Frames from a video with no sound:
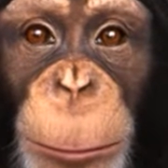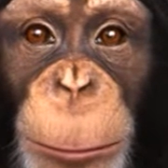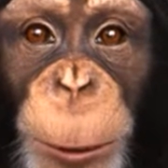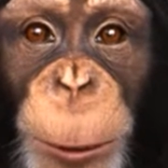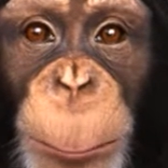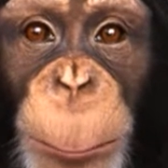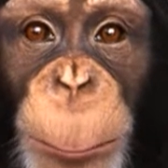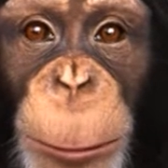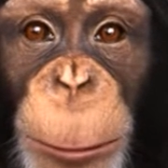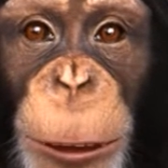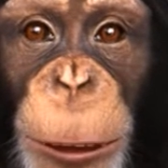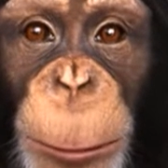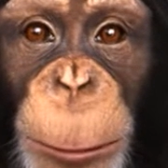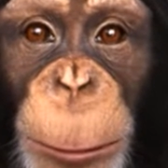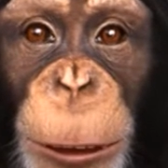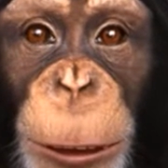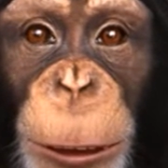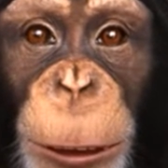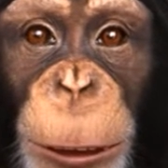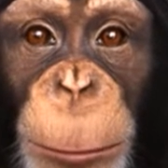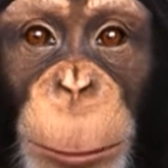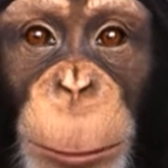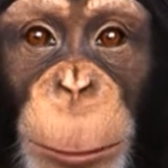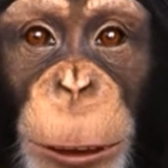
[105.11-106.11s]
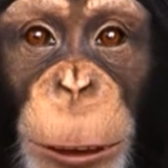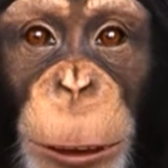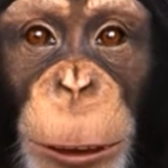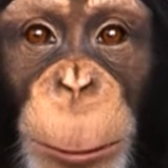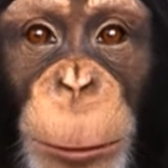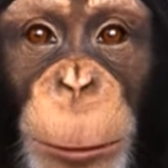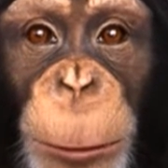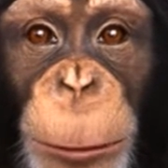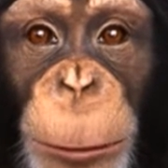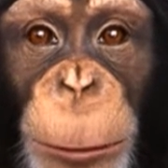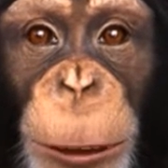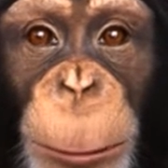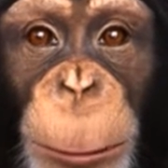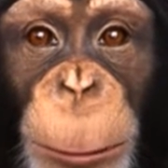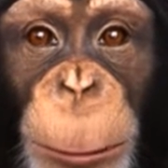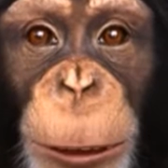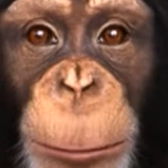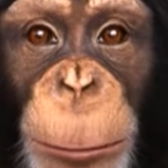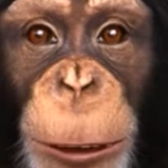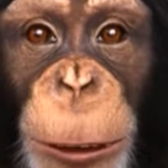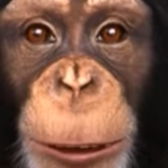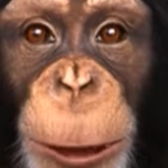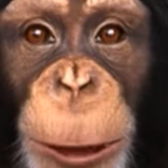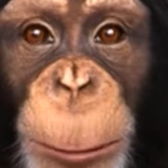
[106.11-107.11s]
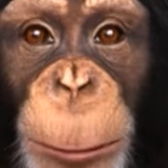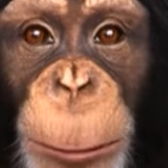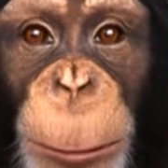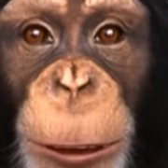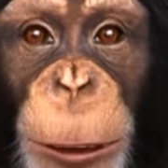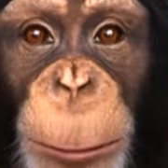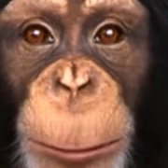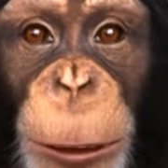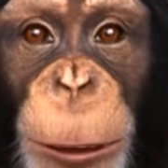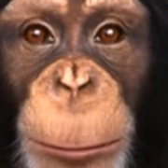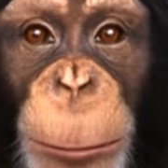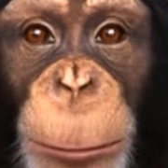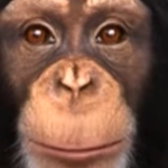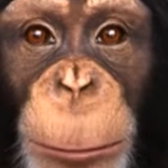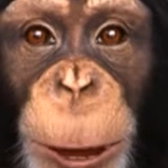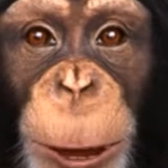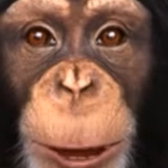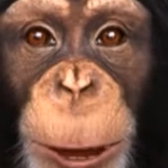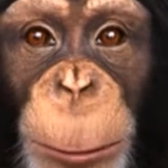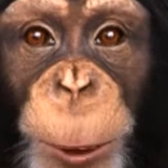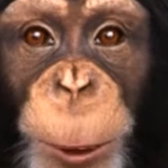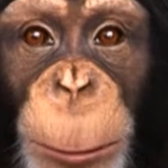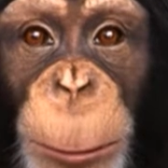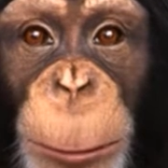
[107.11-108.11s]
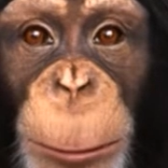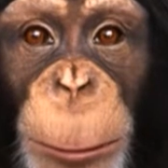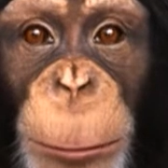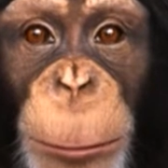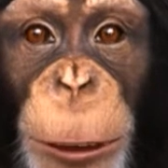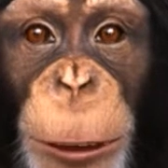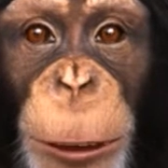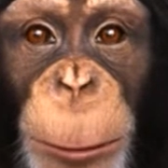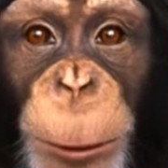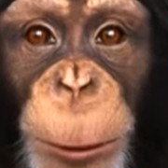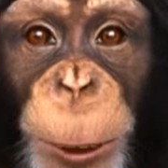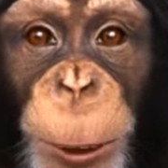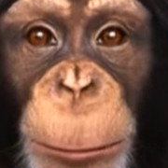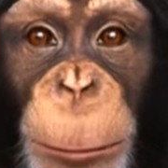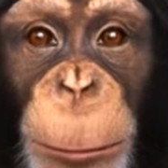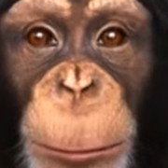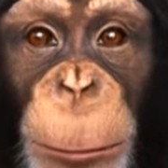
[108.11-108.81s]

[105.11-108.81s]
It's very difficult. You know the truth about the truth. I don't think so.